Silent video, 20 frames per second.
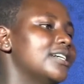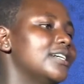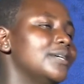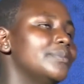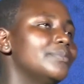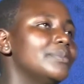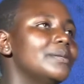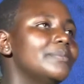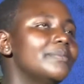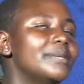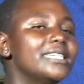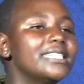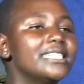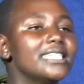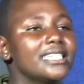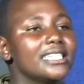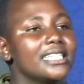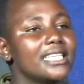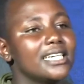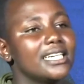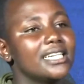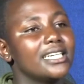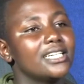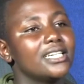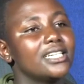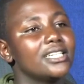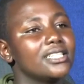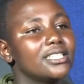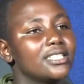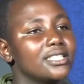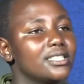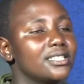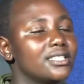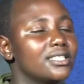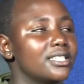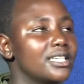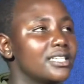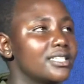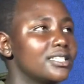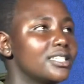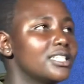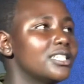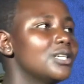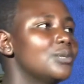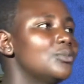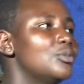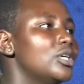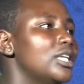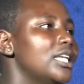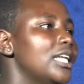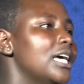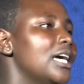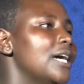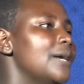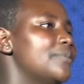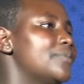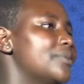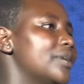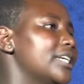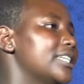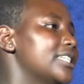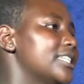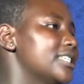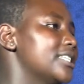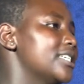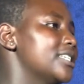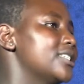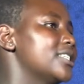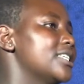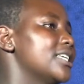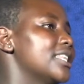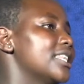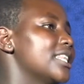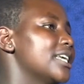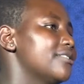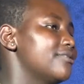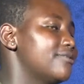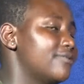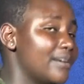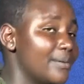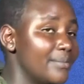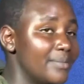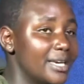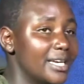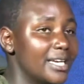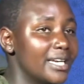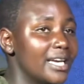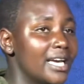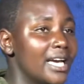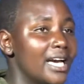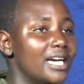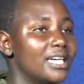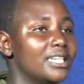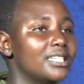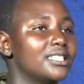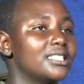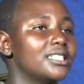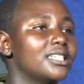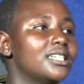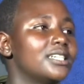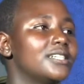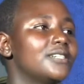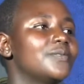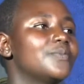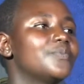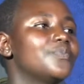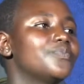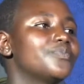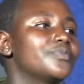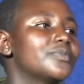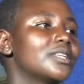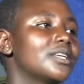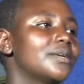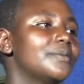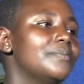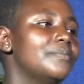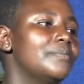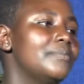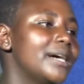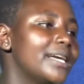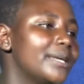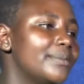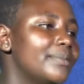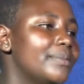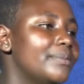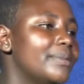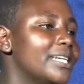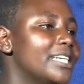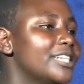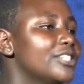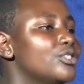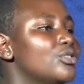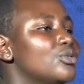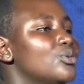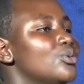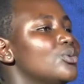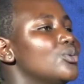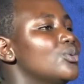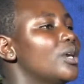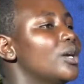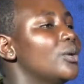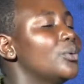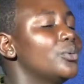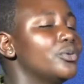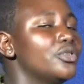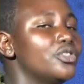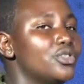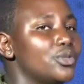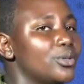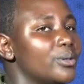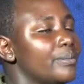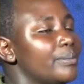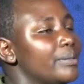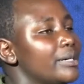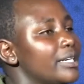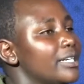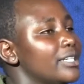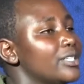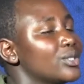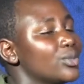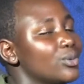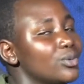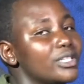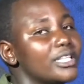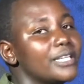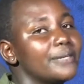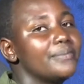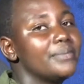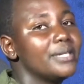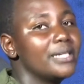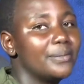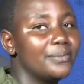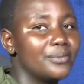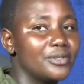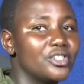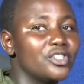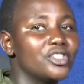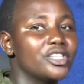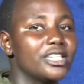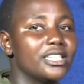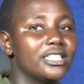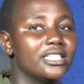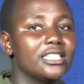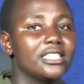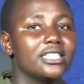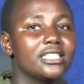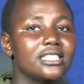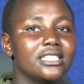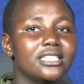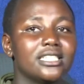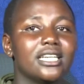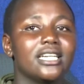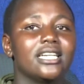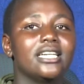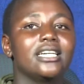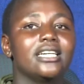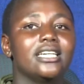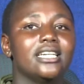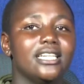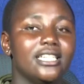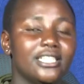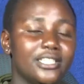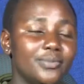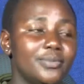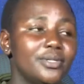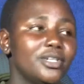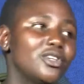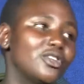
implemented the sustainable practices in their farming and managed to do a good job, it's good to be appreciated and it be